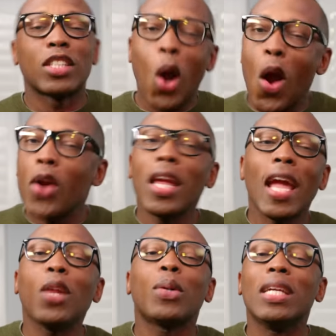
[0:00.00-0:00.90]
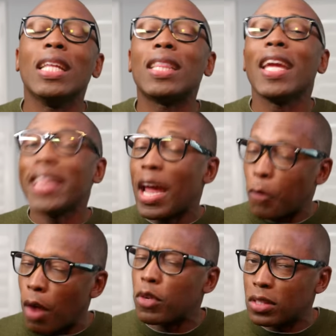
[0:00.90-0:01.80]
It's hard to hate on anything that
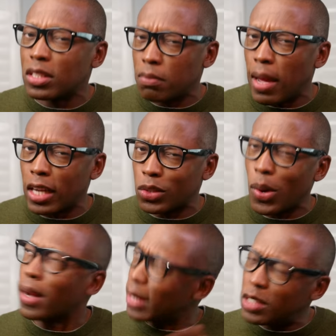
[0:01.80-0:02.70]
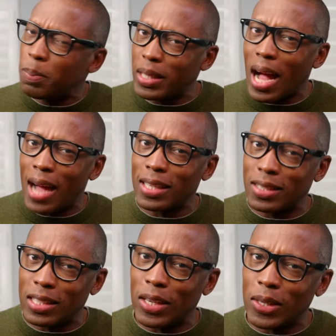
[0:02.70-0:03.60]
references Megatron, let's be
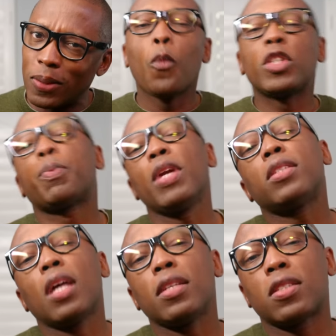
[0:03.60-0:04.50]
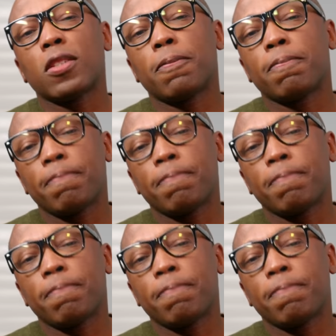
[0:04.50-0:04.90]
honest here. Which brings us